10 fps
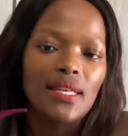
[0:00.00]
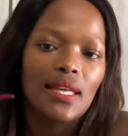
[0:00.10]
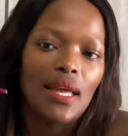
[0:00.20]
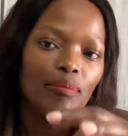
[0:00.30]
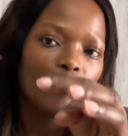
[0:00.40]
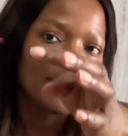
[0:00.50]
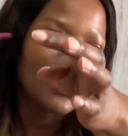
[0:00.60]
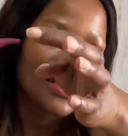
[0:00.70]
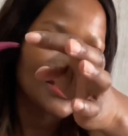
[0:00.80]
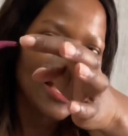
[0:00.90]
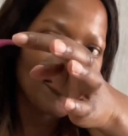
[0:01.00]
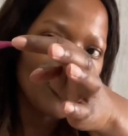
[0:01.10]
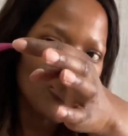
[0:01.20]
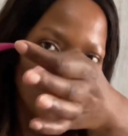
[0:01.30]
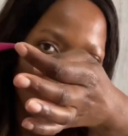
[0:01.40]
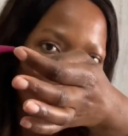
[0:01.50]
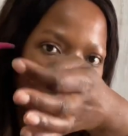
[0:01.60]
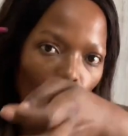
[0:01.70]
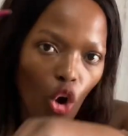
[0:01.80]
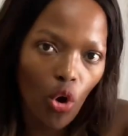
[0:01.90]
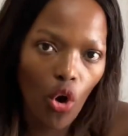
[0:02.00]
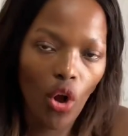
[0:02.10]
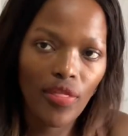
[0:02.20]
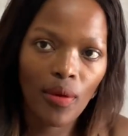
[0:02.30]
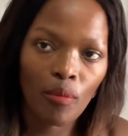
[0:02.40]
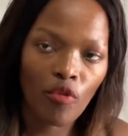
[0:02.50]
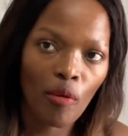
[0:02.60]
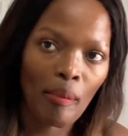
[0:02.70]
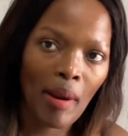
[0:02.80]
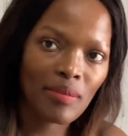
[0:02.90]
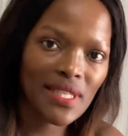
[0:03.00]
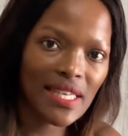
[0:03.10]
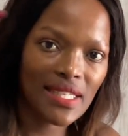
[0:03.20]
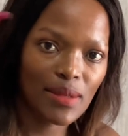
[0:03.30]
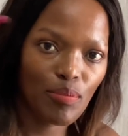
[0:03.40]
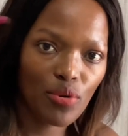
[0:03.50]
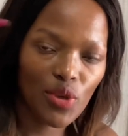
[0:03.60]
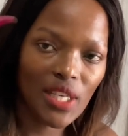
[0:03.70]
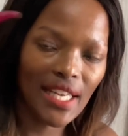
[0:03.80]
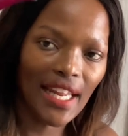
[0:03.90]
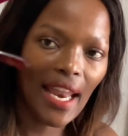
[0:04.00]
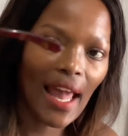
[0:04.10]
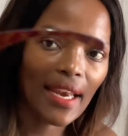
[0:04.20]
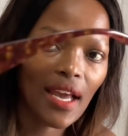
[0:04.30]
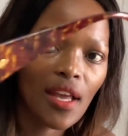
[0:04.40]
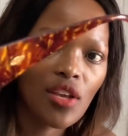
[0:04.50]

um zapuga got them from mom says zipugile